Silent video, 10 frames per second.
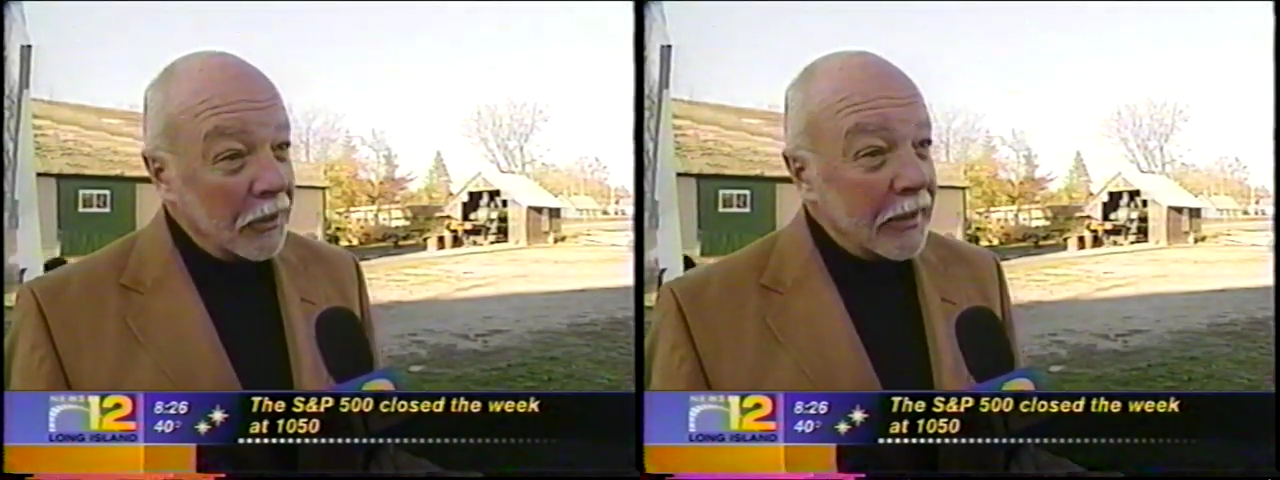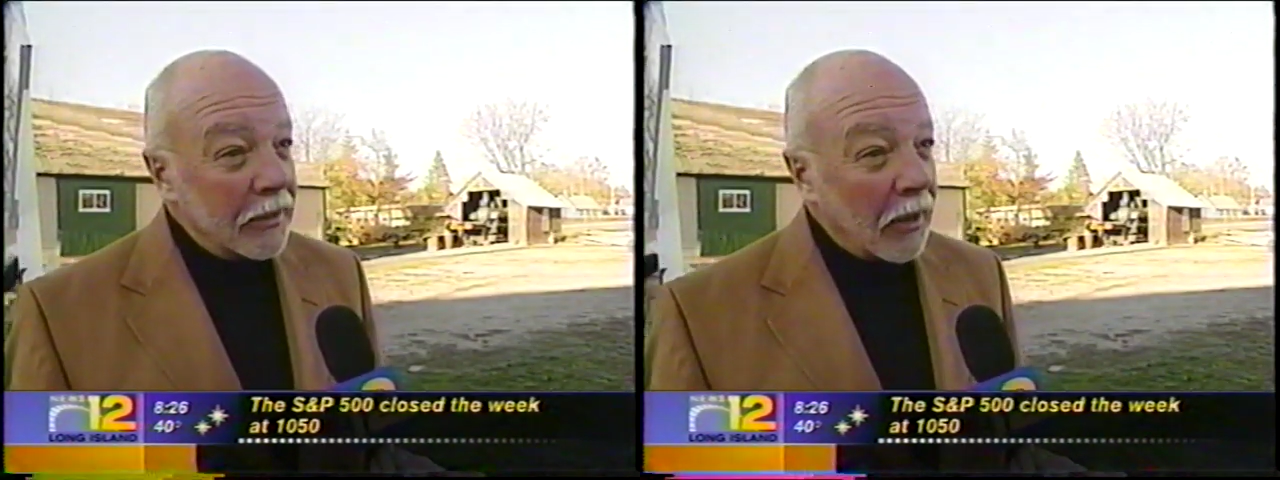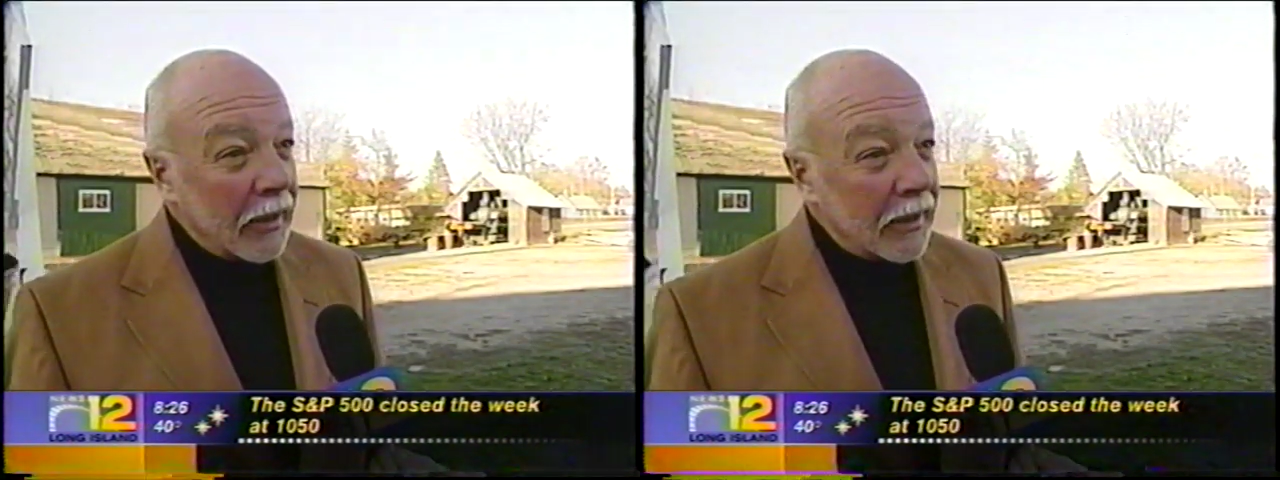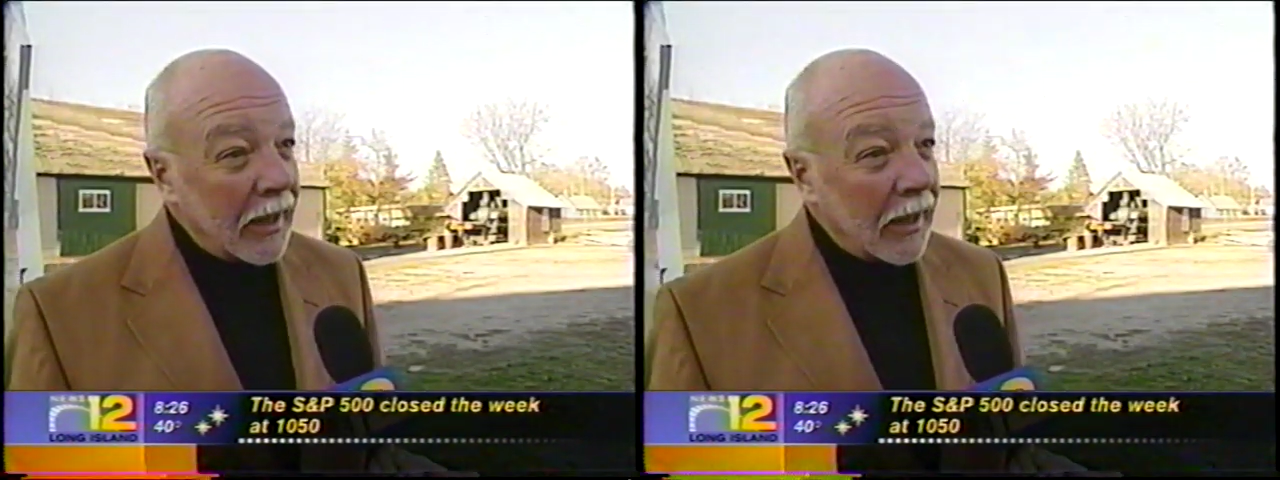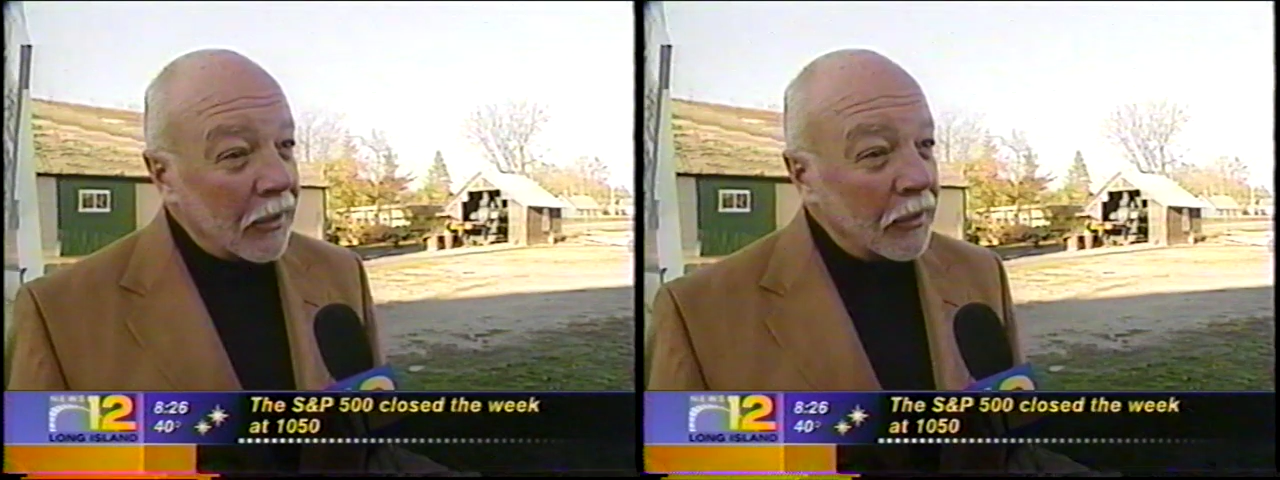glee right
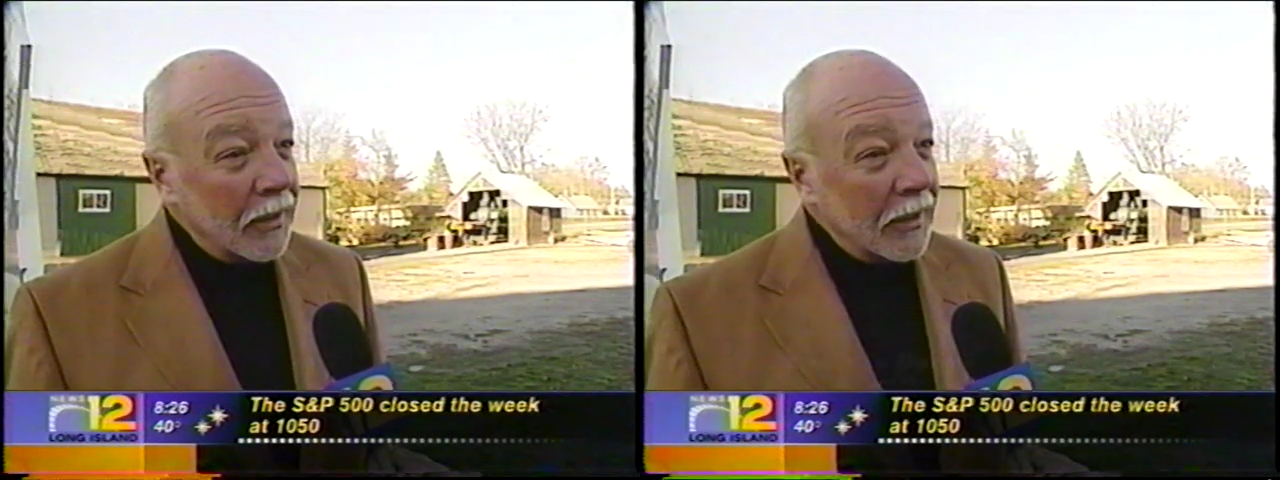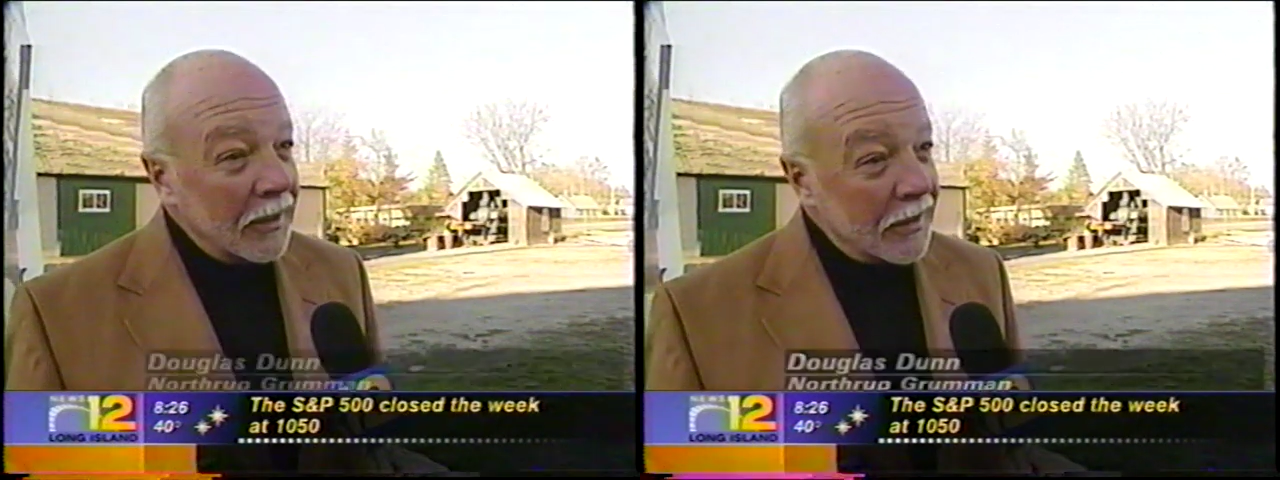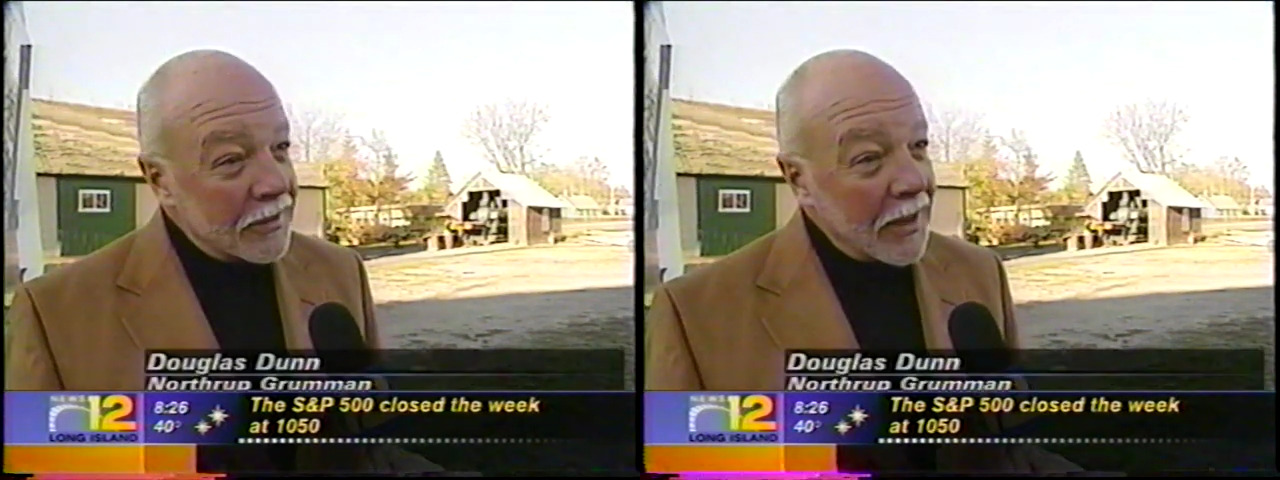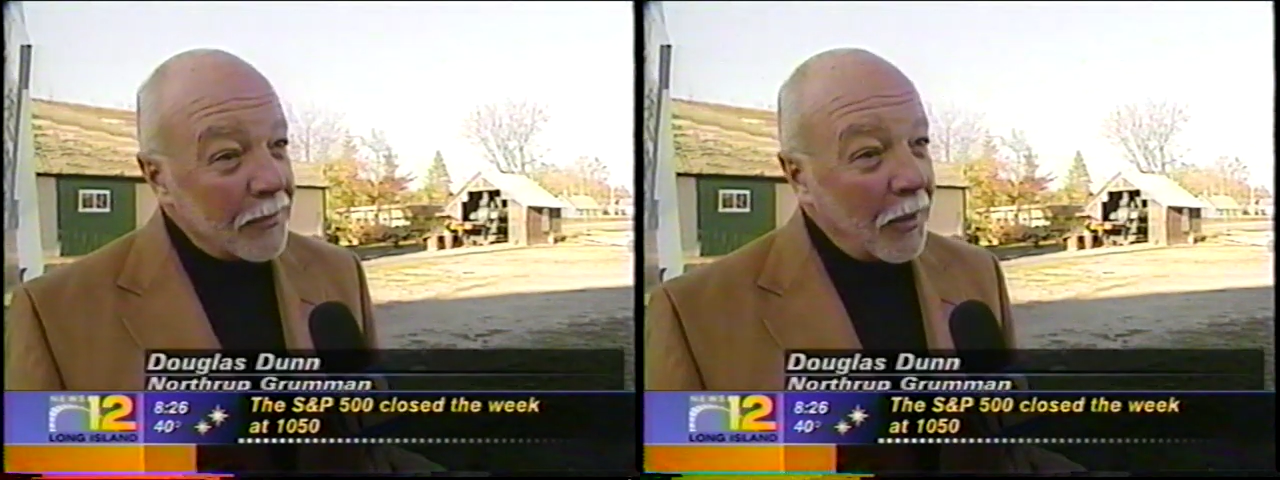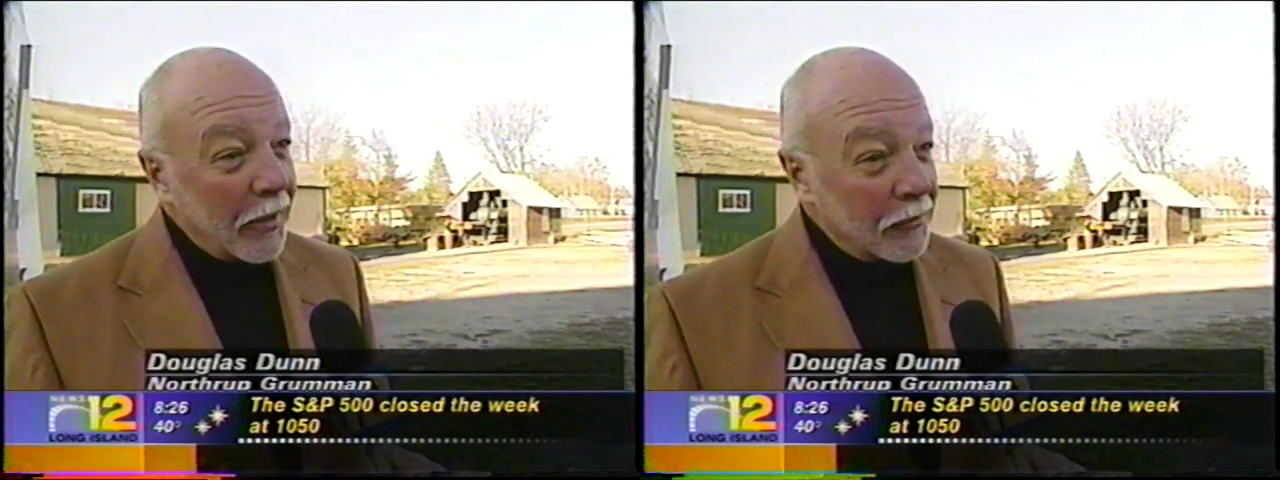now, it is
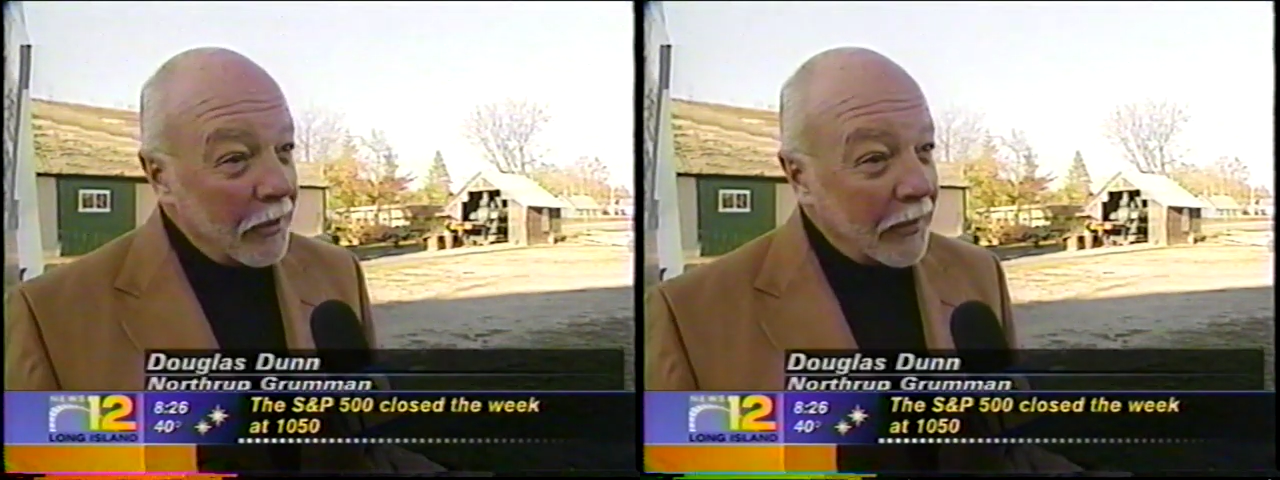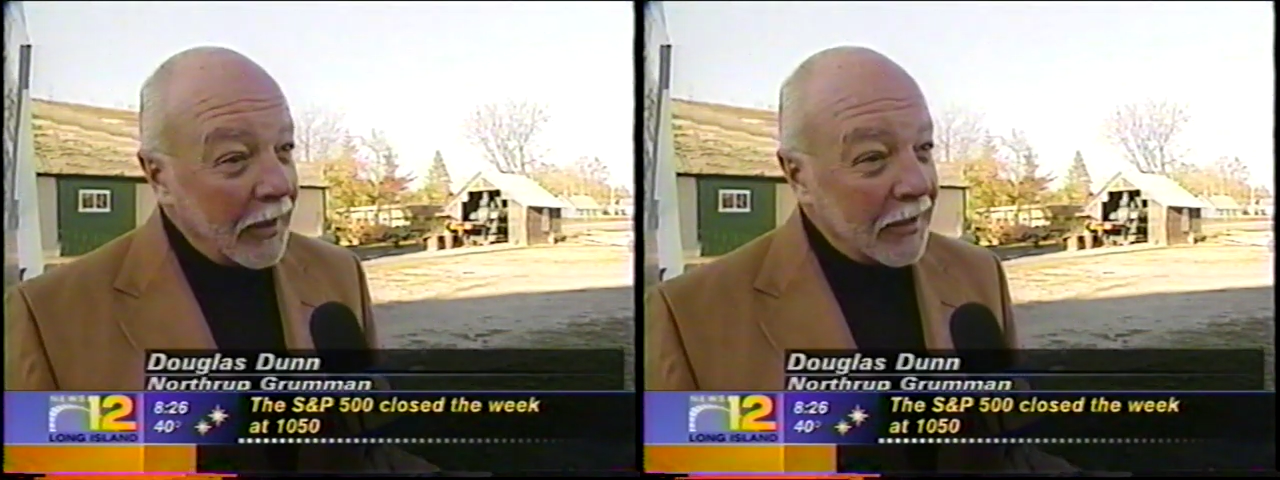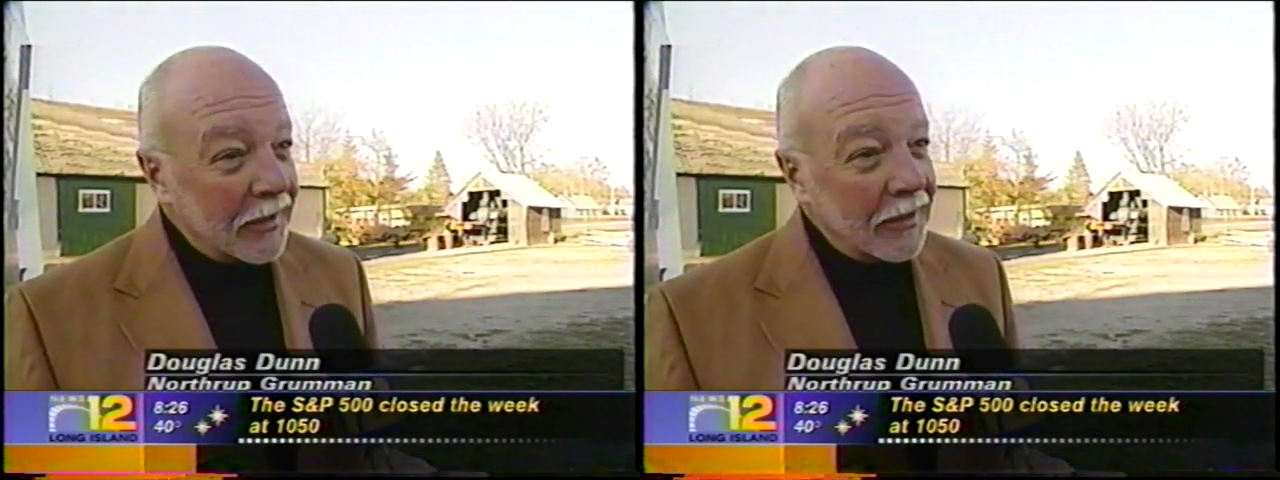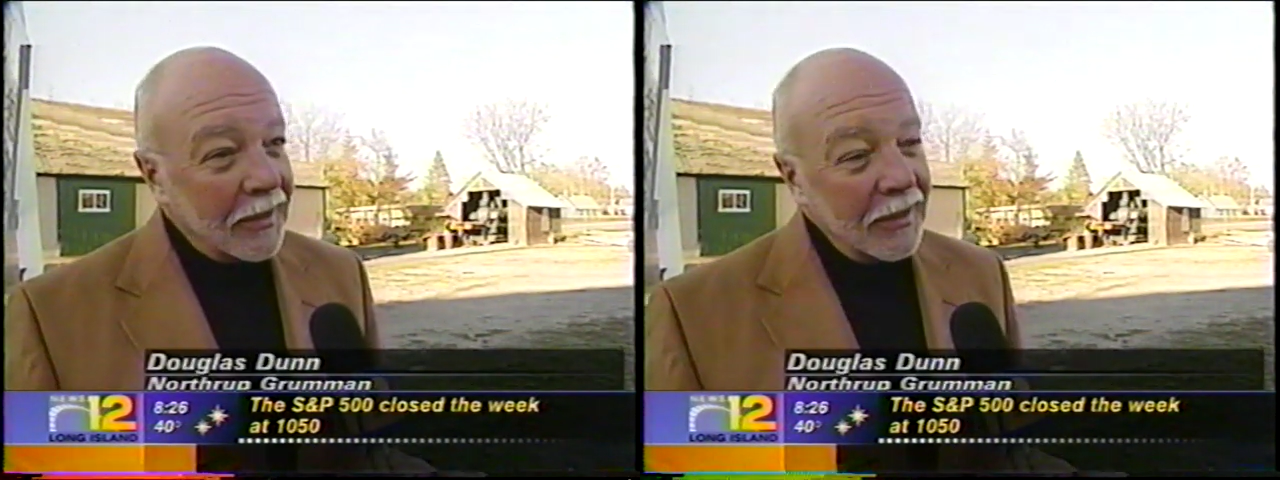now part of Riverhead.